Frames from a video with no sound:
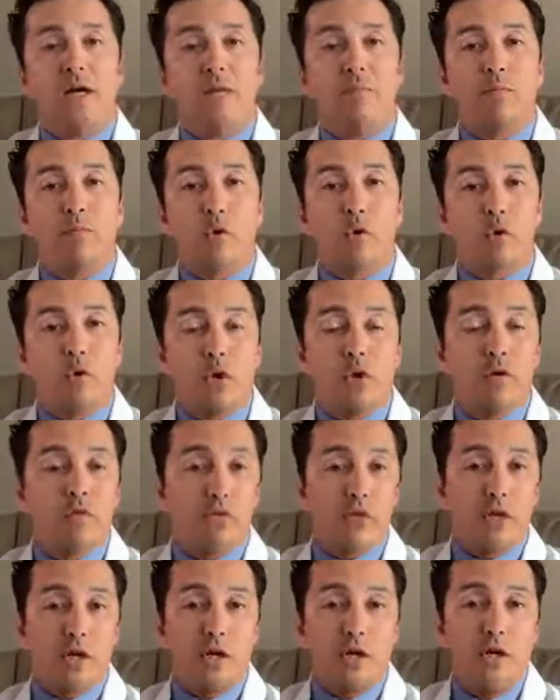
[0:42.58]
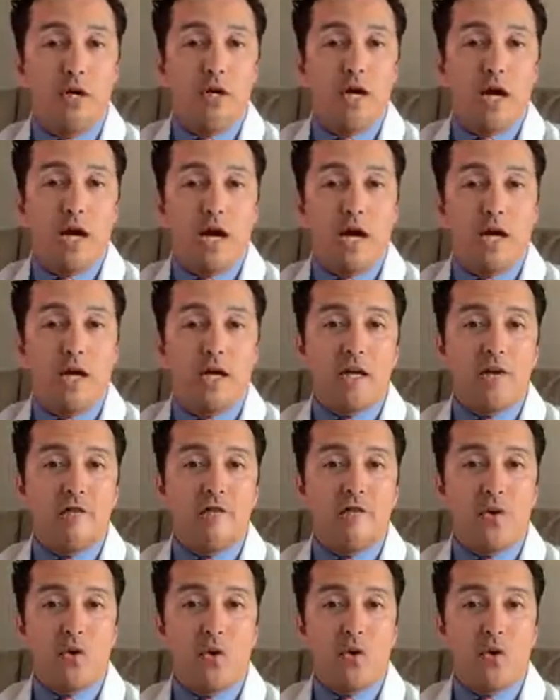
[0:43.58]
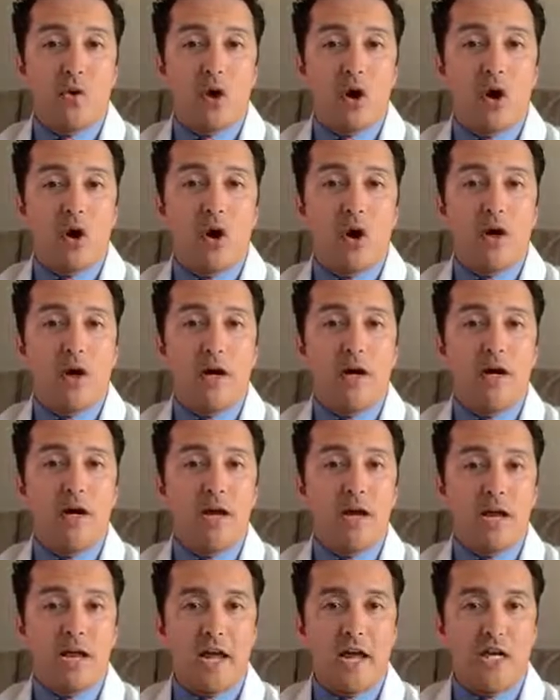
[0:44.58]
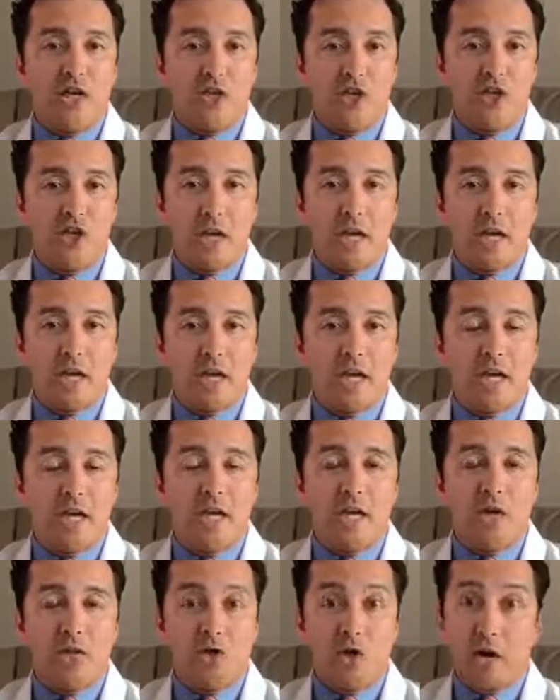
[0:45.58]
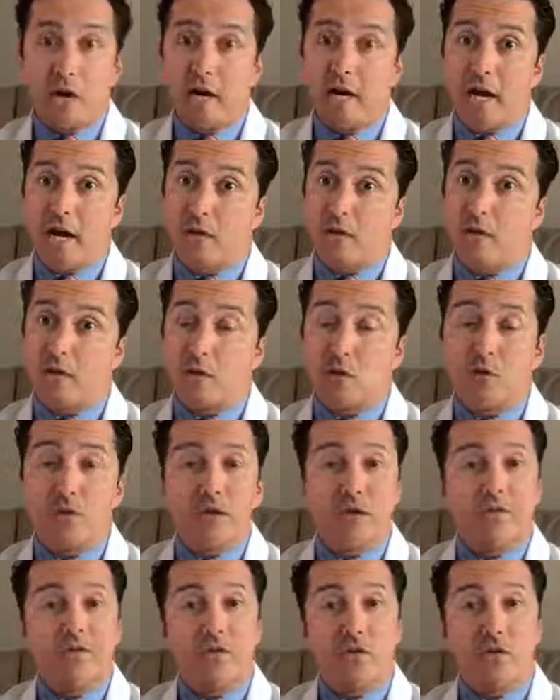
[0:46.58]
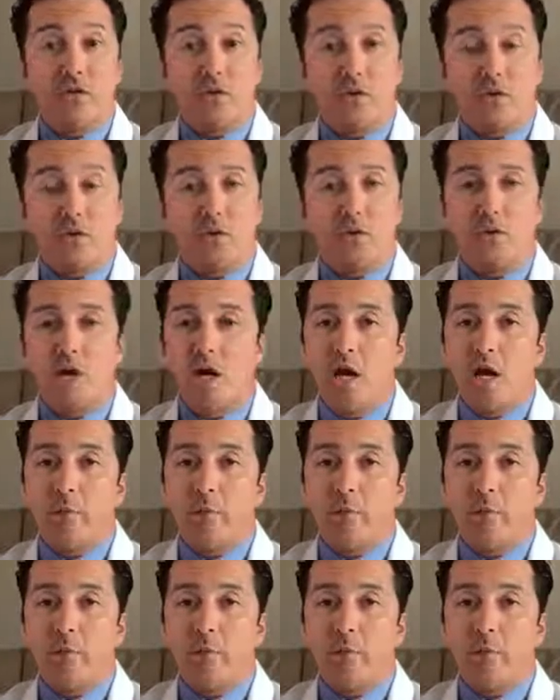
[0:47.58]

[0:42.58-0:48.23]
Moreover, if you are handshaking, try not to, but if you do,